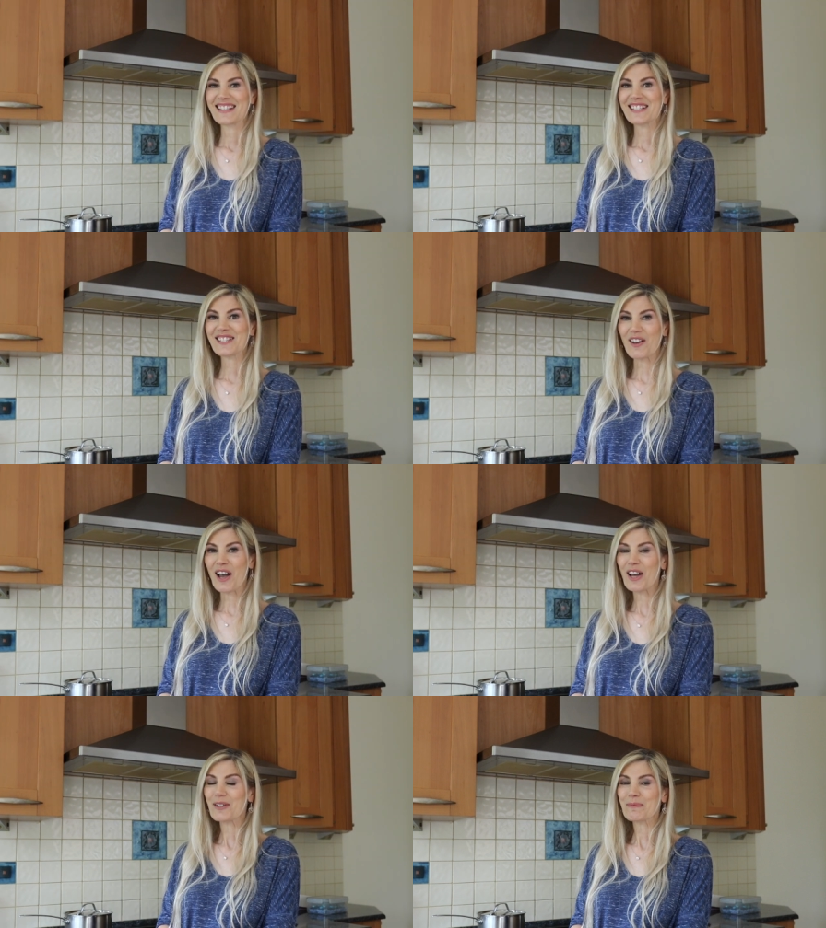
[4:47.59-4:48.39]
So I
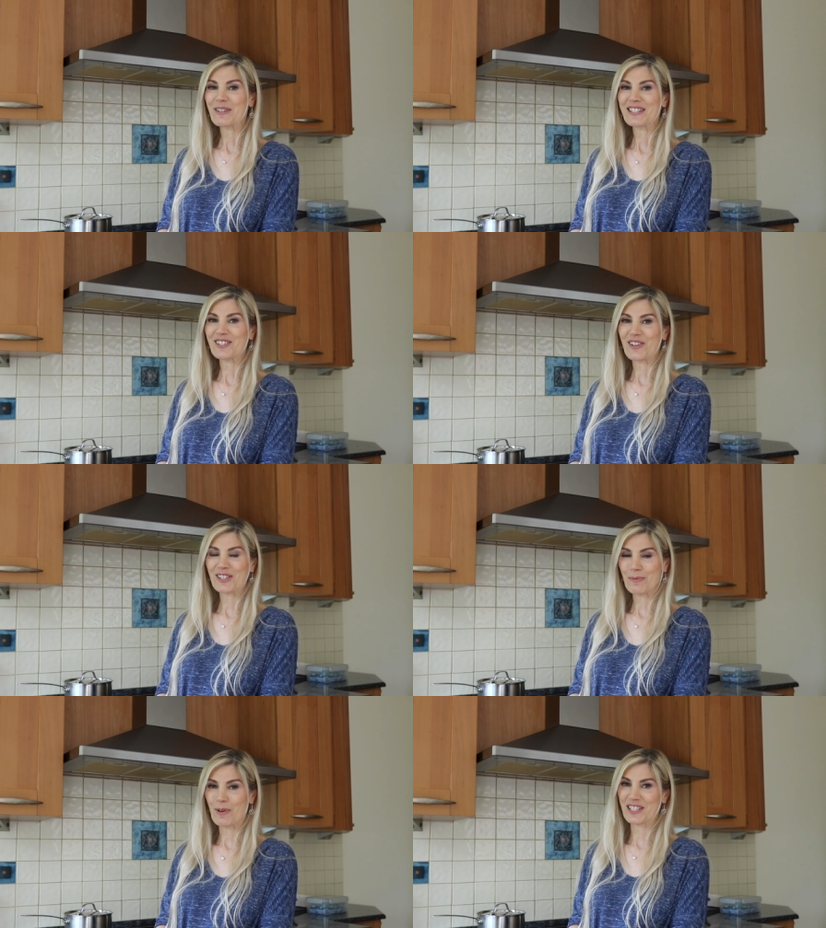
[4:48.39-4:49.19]
hope you
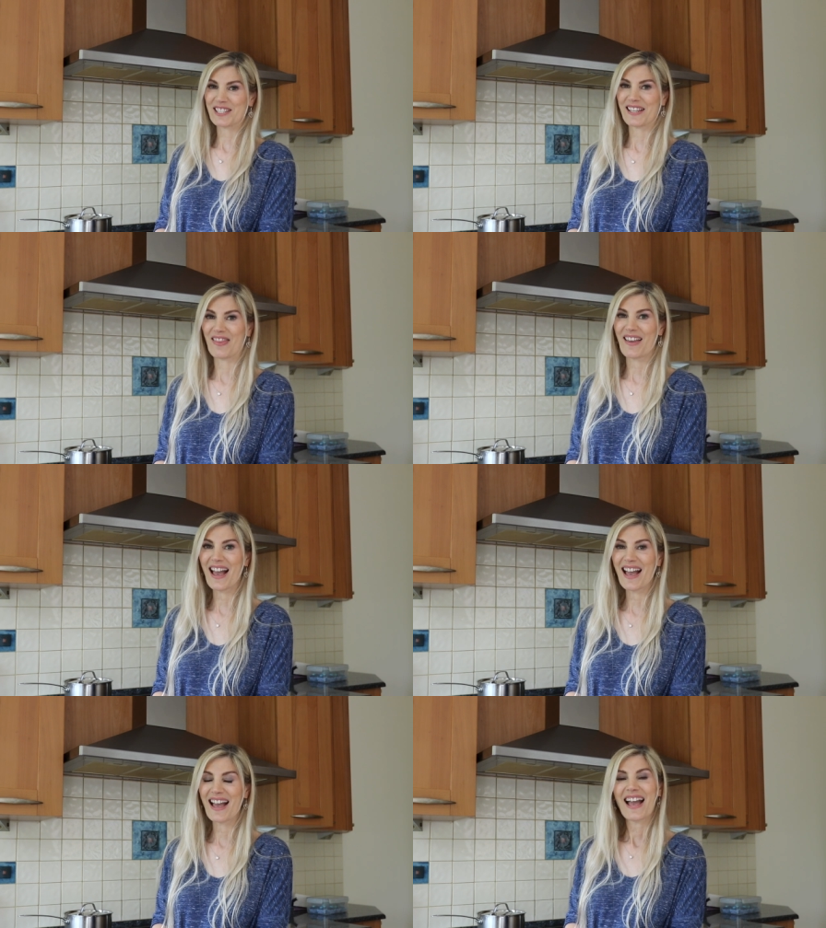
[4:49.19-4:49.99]
enjoyed watching
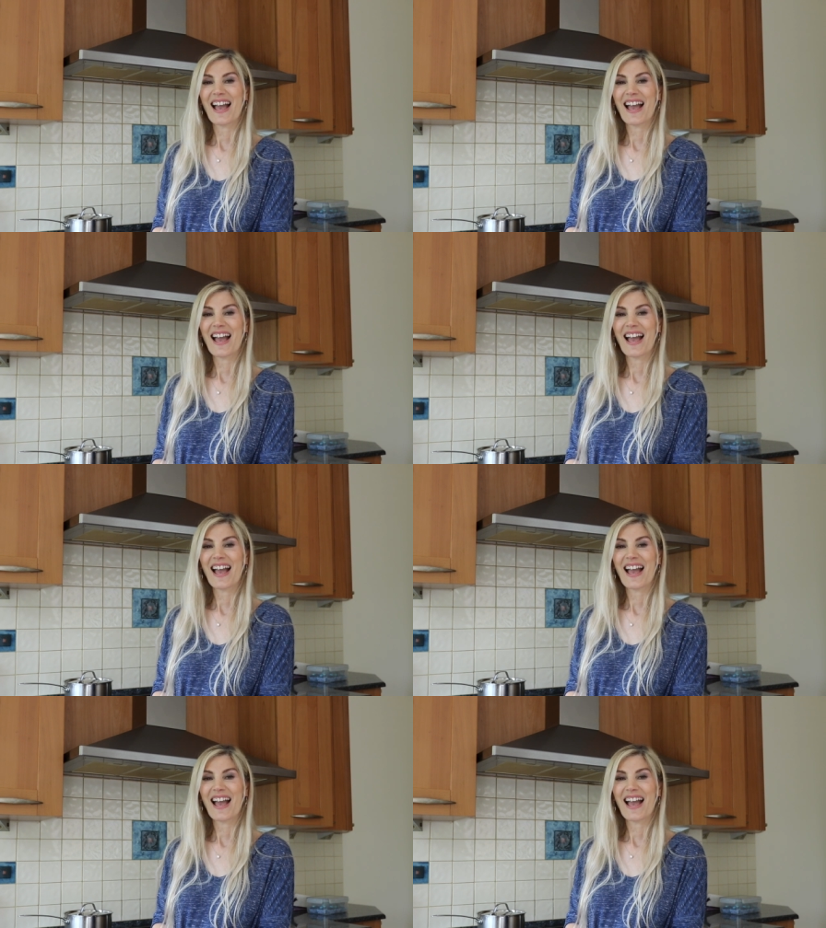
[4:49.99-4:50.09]
that